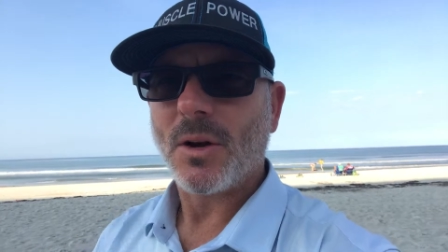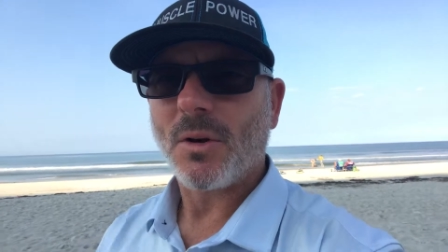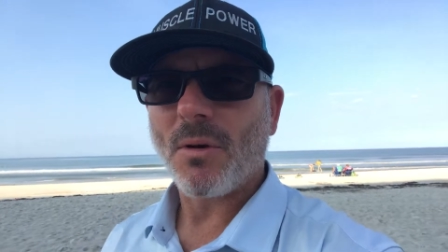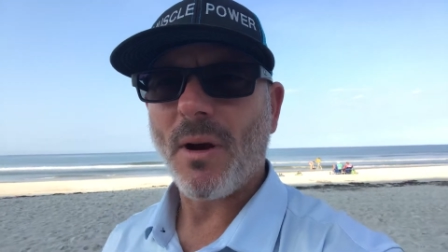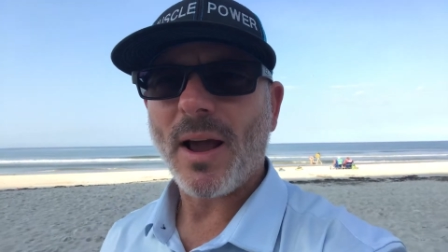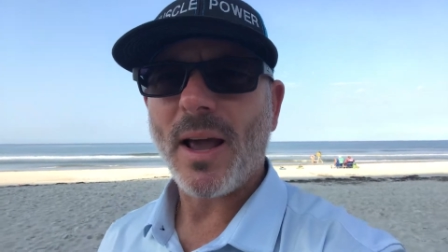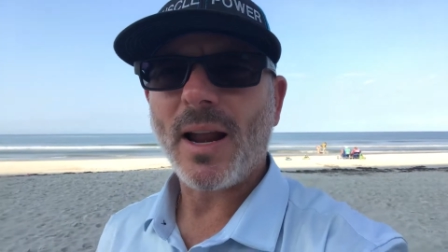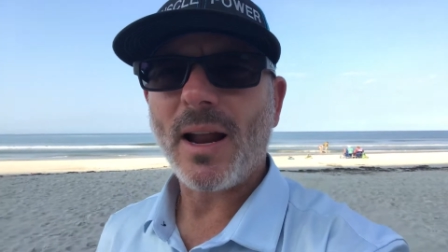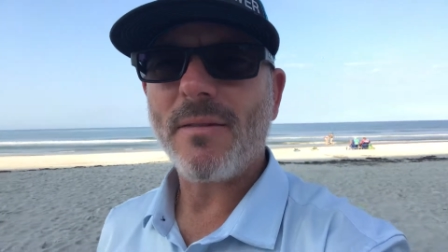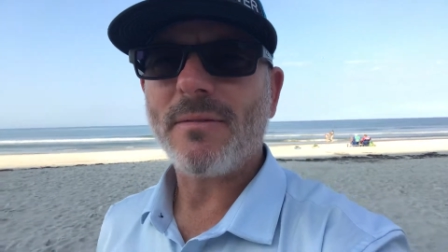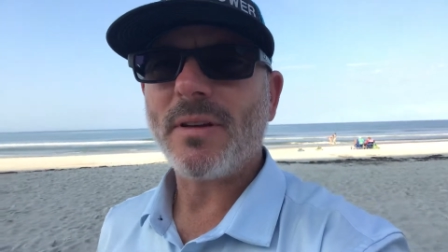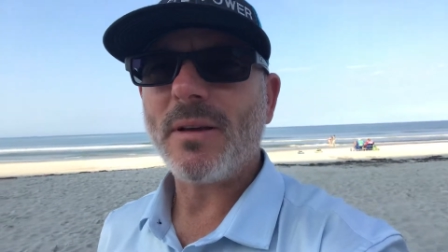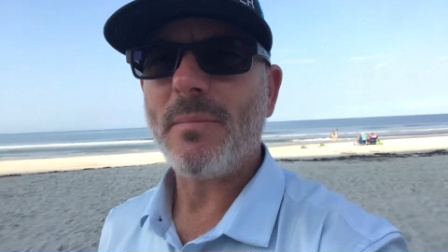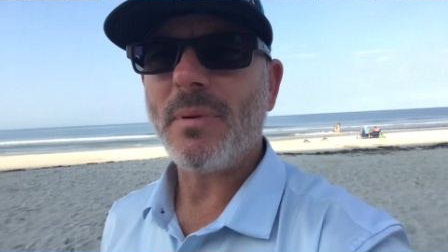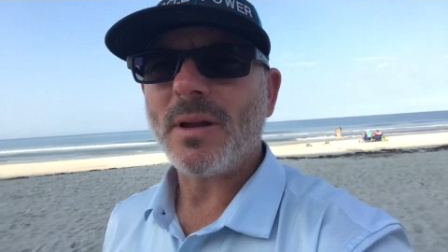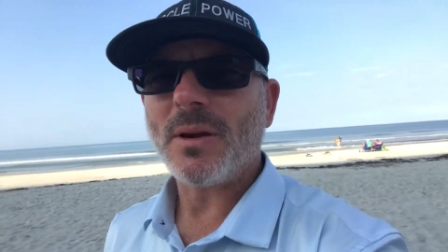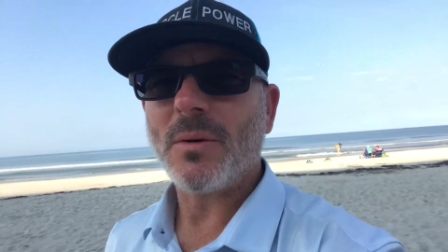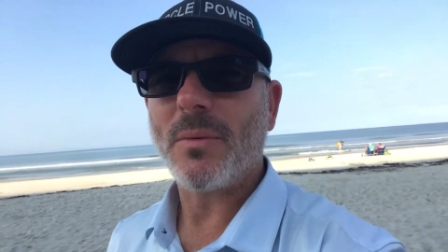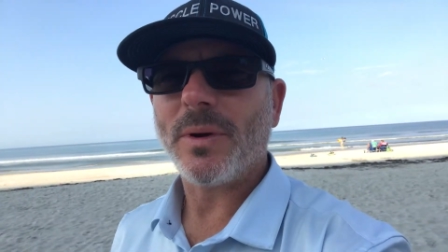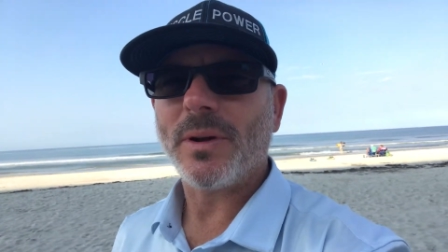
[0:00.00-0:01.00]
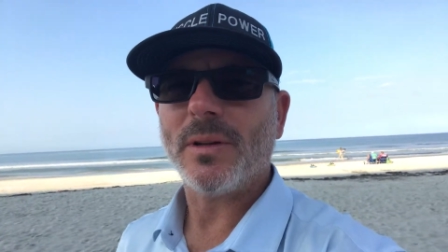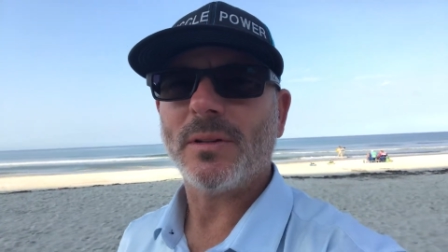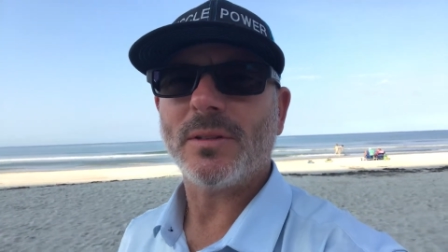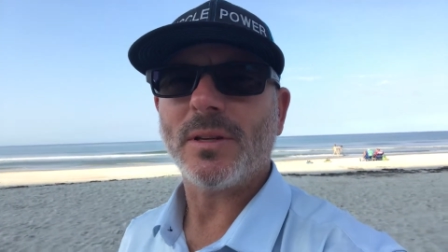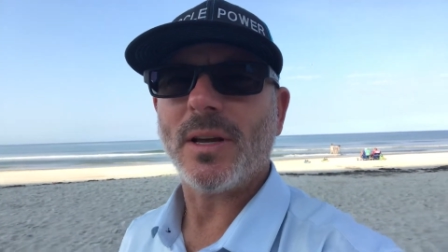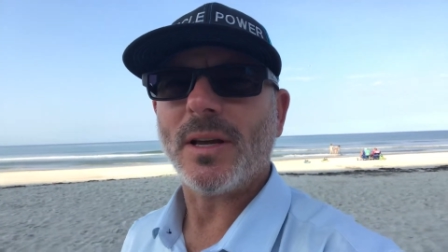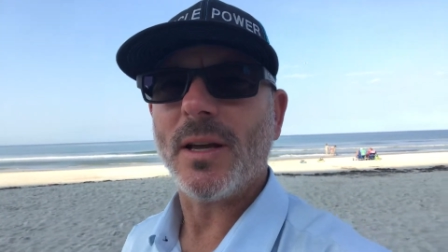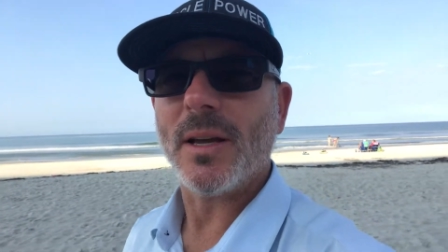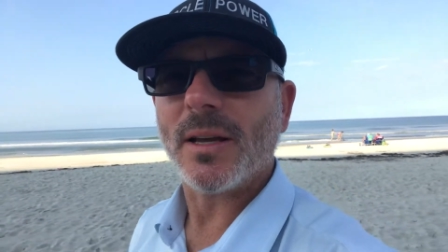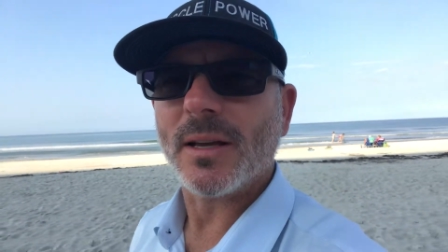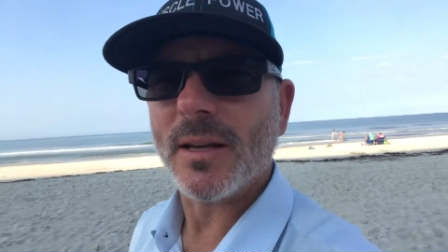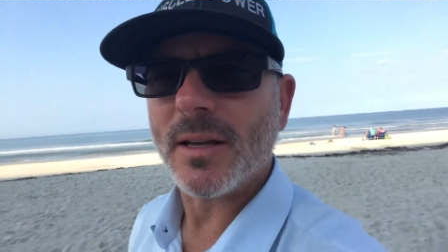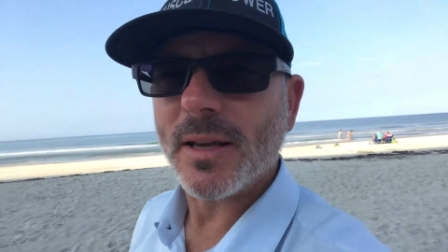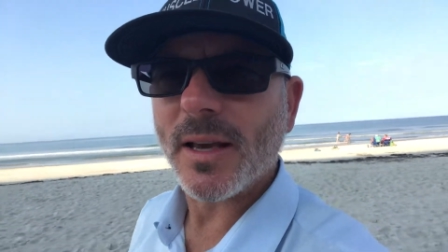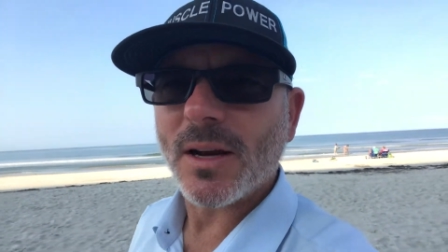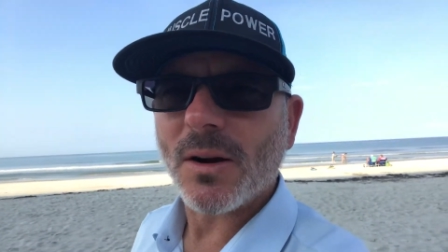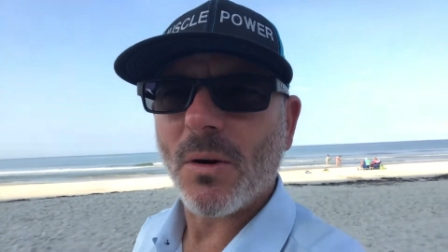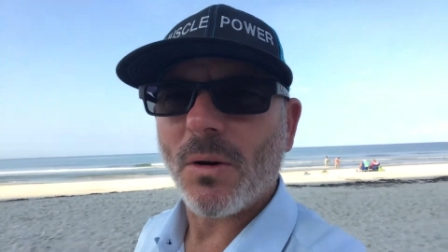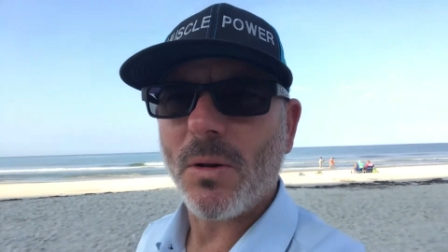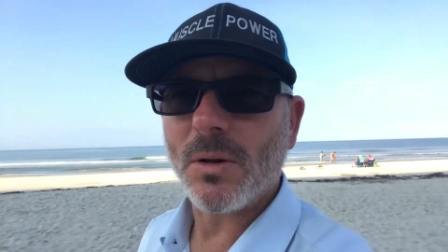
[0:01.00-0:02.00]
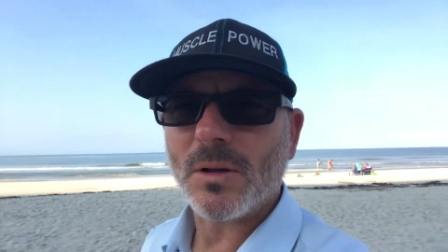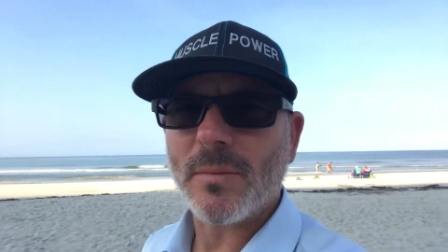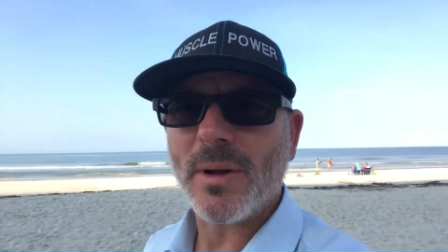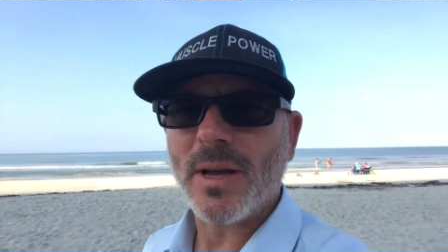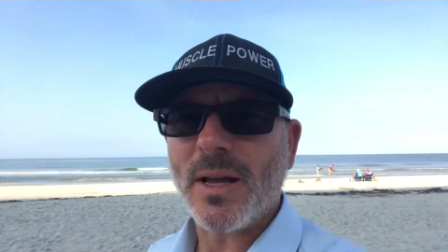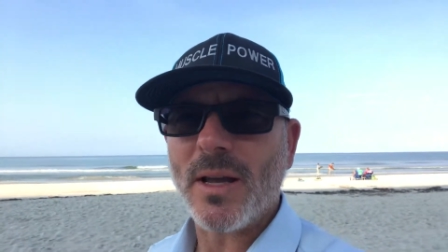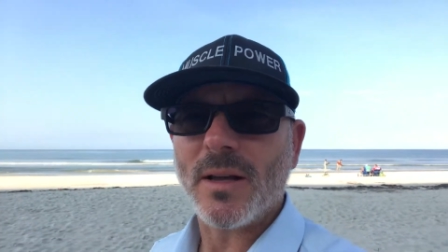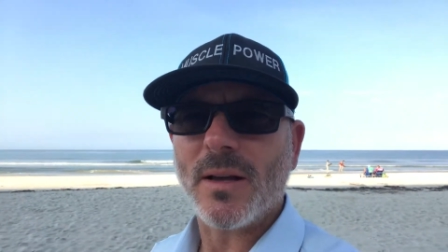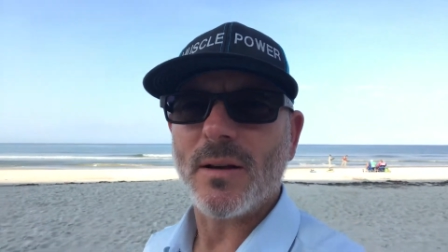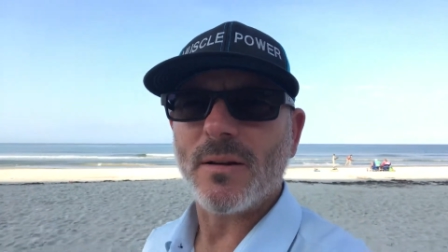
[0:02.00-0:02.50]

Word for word: Greg at MVP Realty. Get a hold of me,